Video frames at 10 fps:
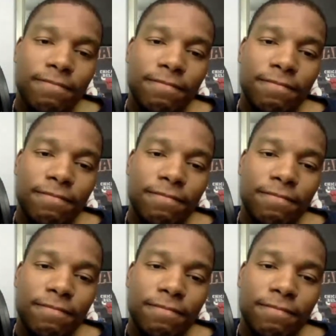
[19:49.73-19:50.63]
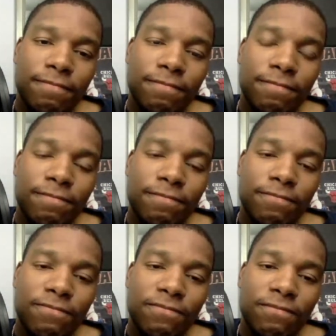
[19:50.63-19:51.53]

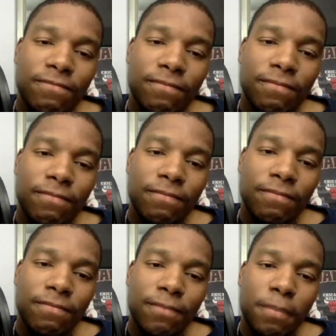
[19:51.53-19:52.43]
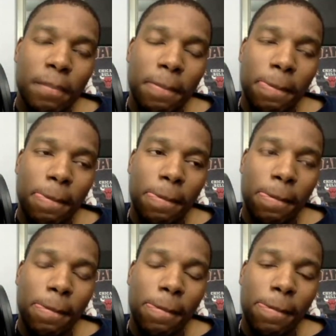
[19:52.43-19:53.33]

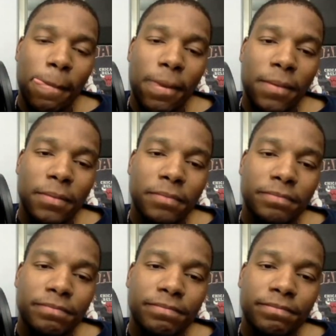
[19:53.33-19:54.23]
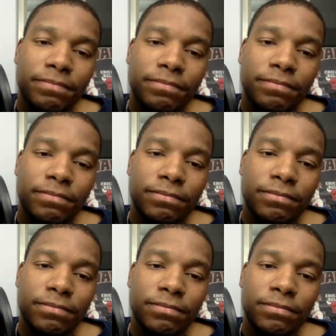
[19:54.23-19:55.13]

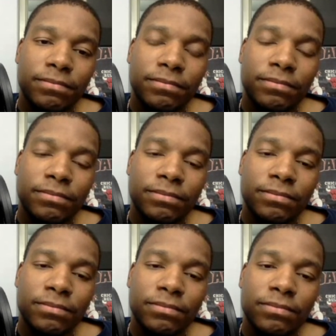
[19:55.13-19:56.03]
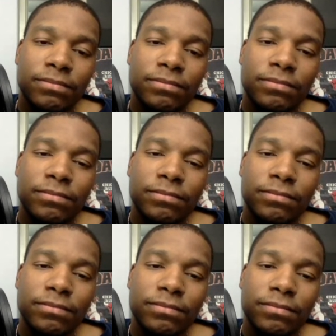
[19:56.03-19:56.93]

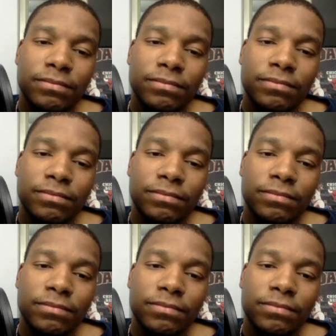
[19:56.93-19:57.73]
This person isn't speaking.